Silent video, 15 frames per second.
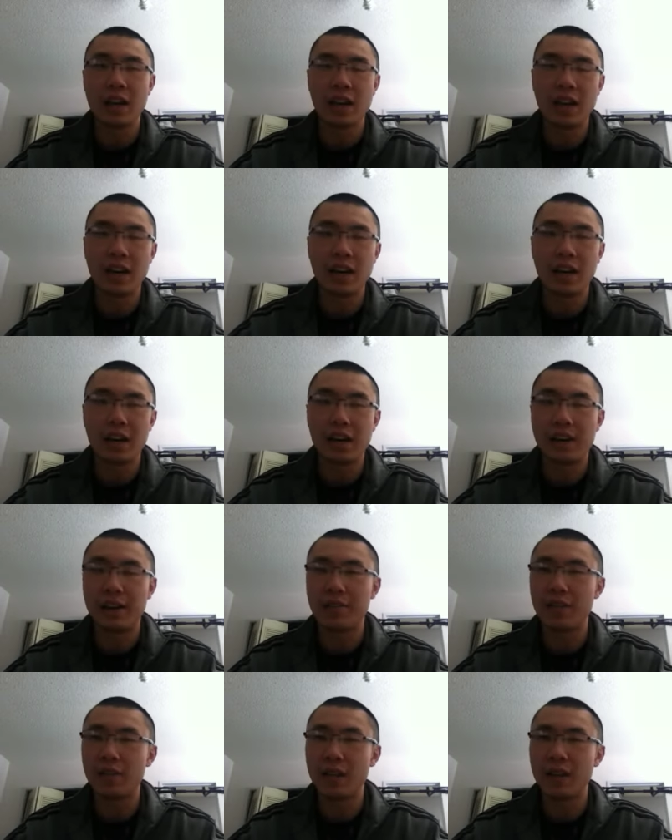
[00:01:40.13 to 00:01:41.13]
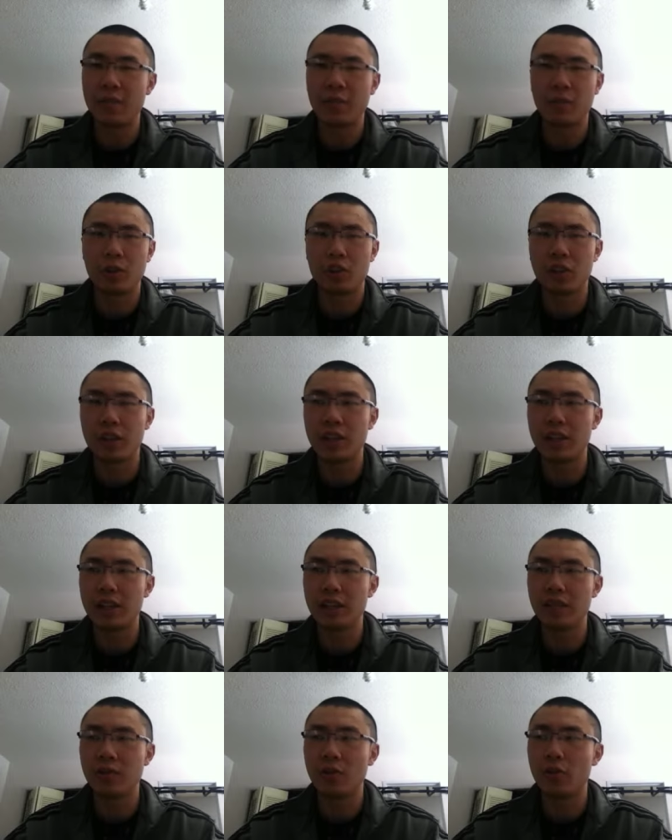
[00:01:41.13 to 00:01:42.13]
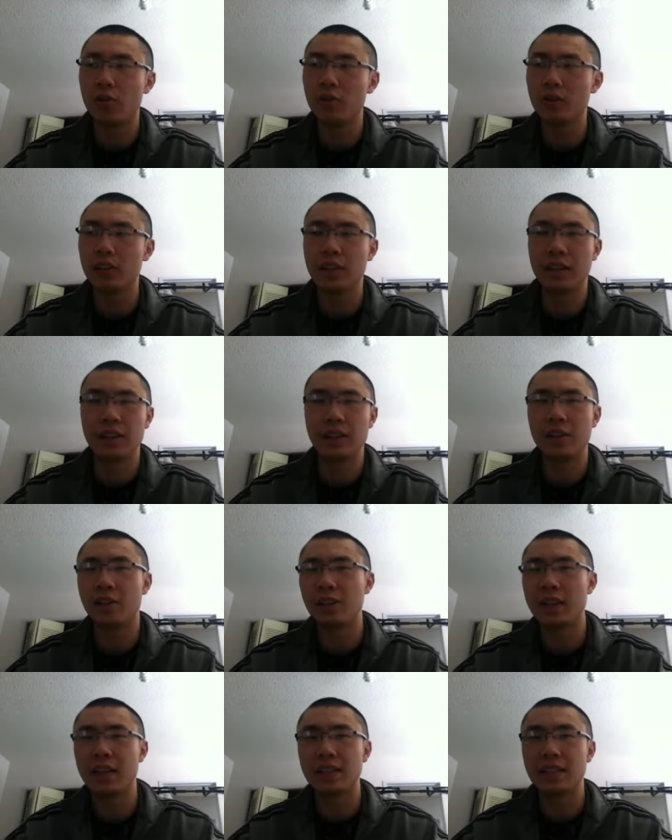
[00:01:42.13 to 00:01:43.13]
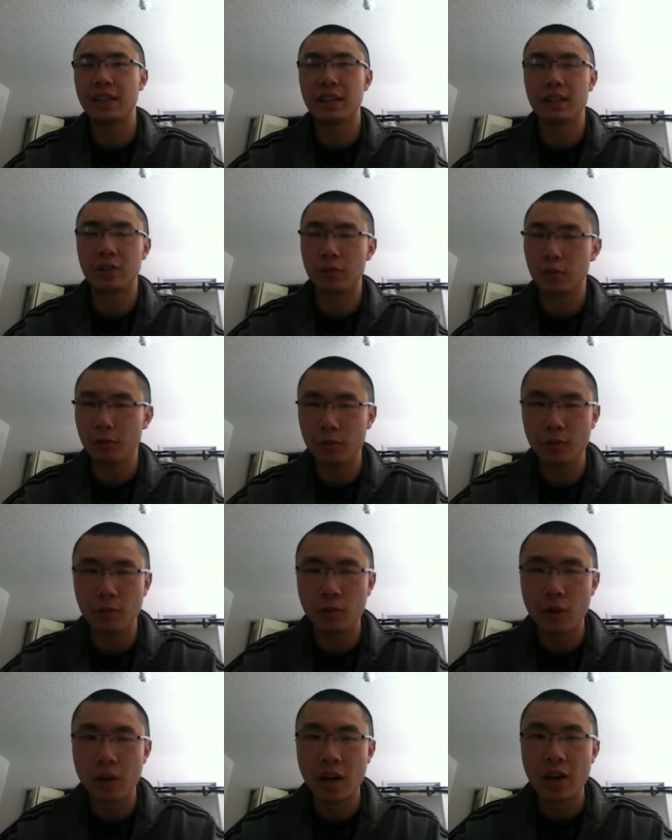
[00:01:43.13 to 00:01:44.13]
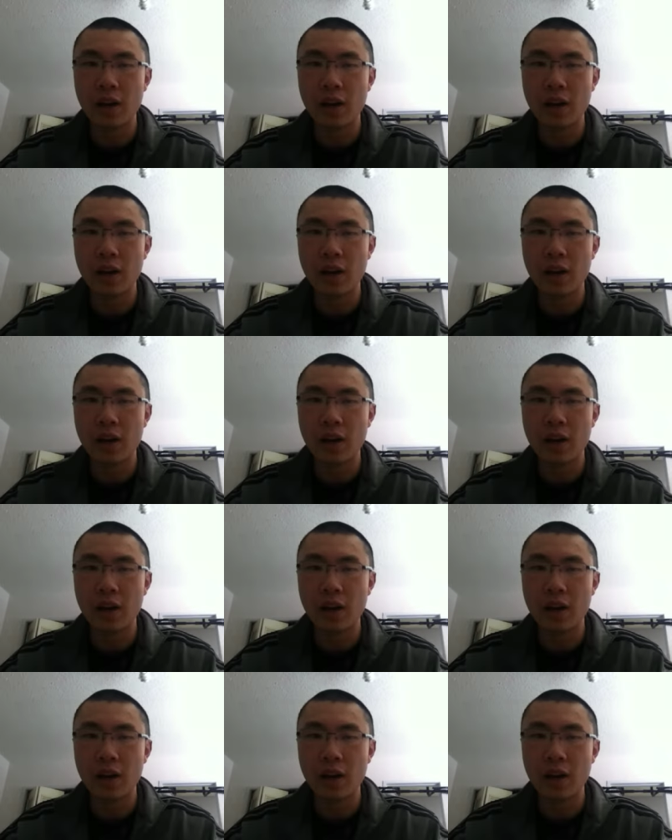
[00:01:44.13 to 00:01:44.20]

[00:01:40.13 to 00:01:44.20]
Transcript: Uh, and Rashad, he only he only has like two